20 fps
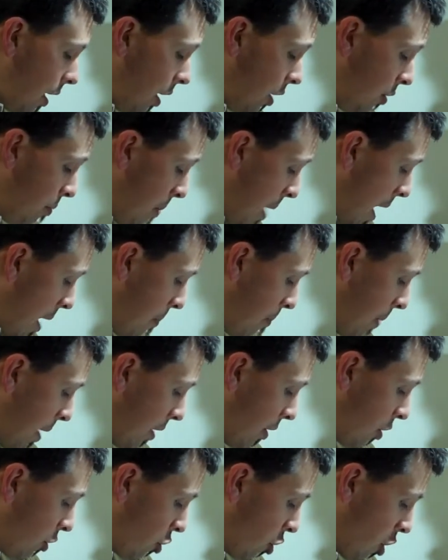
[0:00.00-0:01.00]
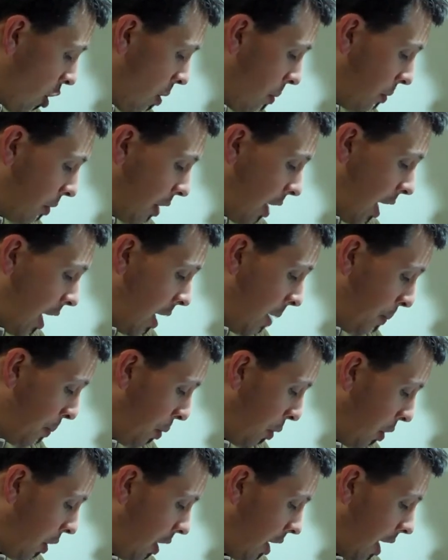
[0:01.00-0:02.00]
is meant by the terms
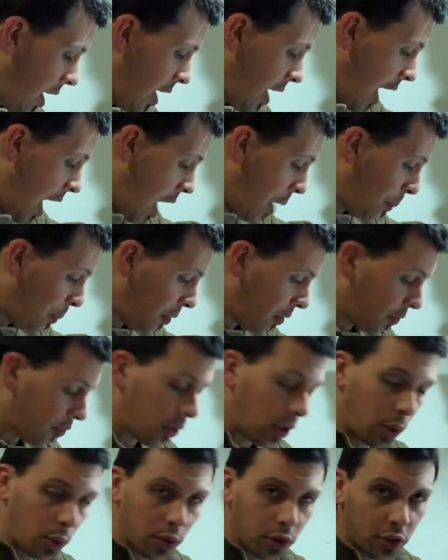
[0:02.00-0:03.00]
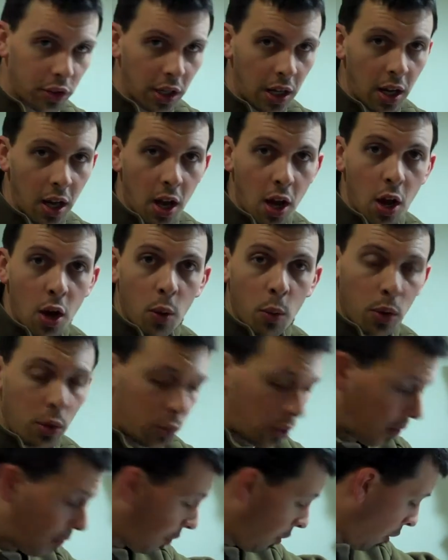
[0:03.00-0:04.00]
input and output frequency
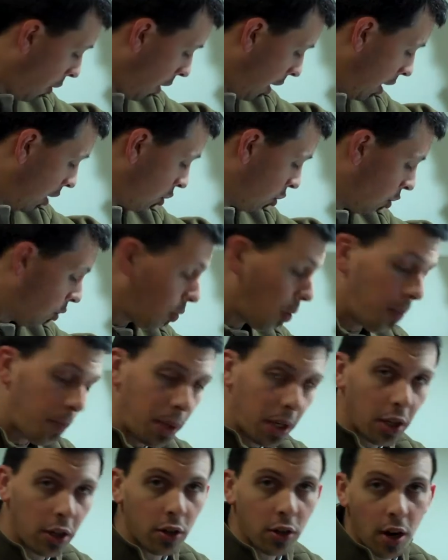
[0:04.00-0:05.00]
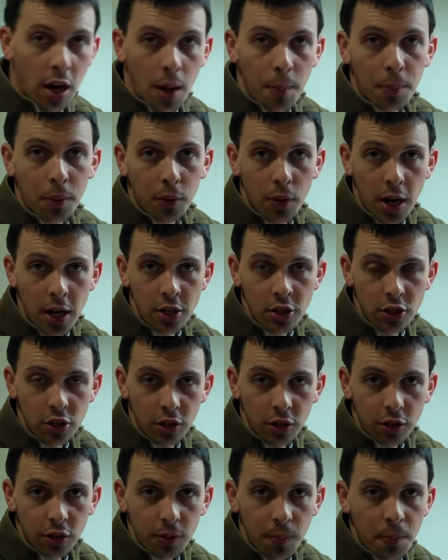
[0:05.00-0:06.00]
when referring to repeater
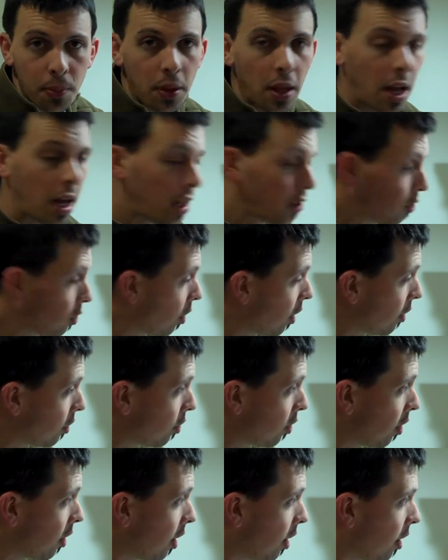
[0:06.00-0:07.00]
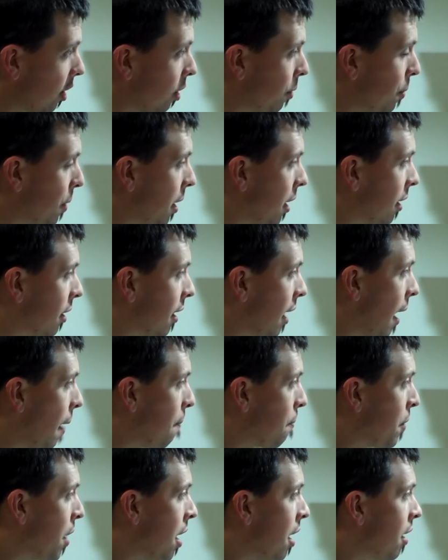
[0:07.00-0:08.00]
operations? And so let's look a little bit at
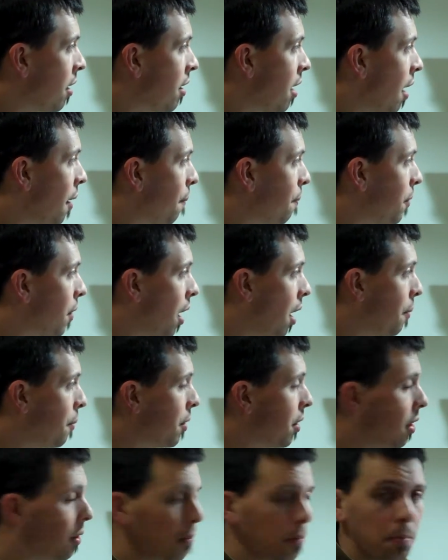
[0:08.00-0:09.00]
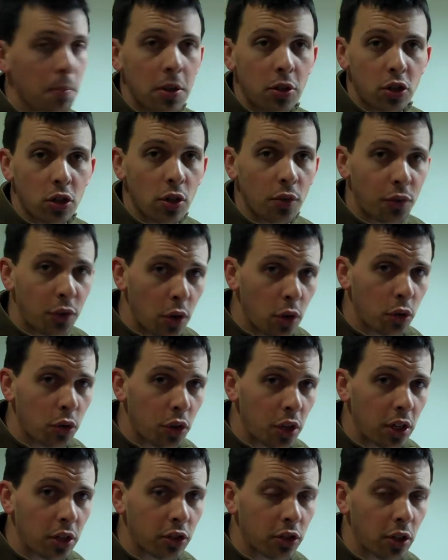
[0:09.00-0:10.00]
that. Now, I'm going to mention a few
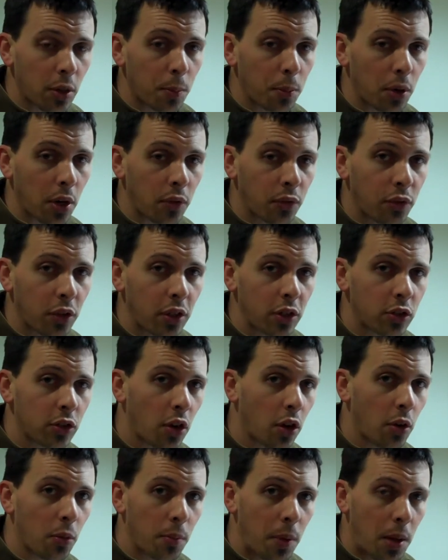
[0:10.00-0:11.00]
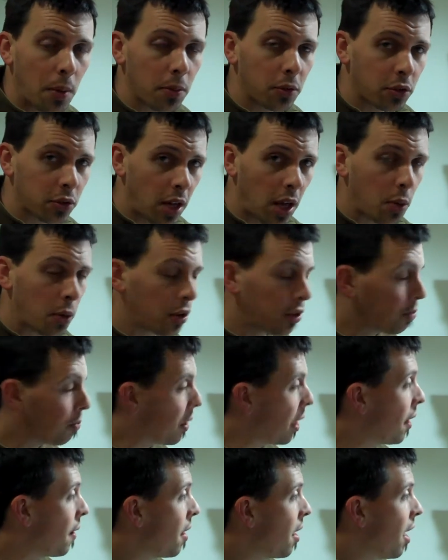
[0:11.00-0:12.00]
things here briefly, so stay with
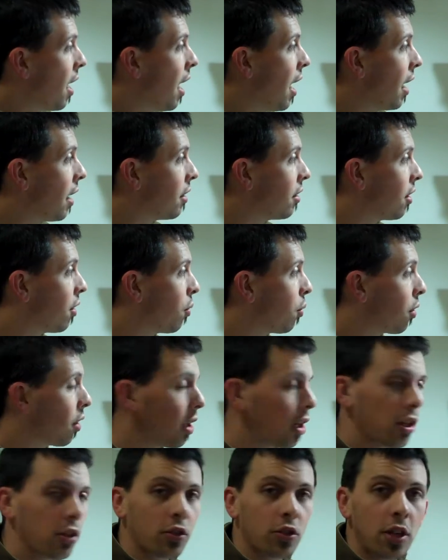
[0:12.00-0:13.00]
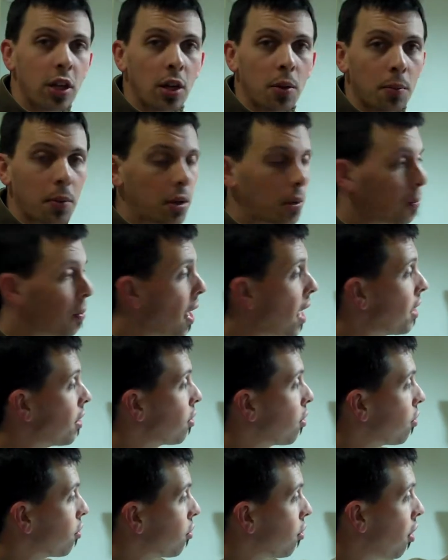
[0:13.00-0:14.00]
me, and we're going to see them in
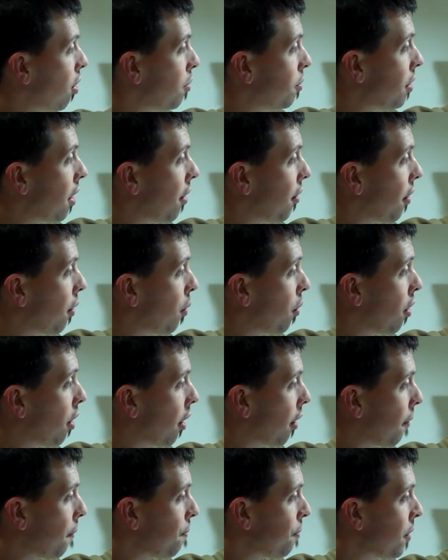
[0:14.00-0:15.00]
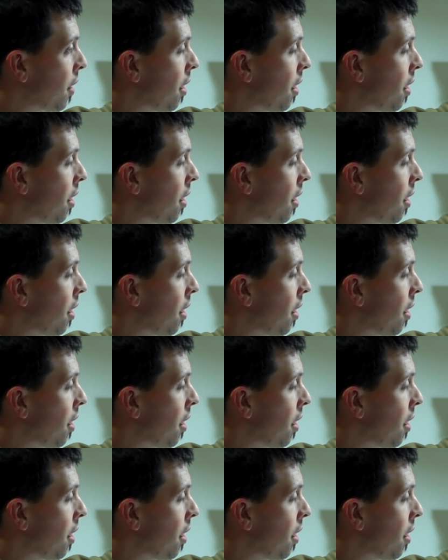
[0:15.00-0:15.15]
practical terms how they work.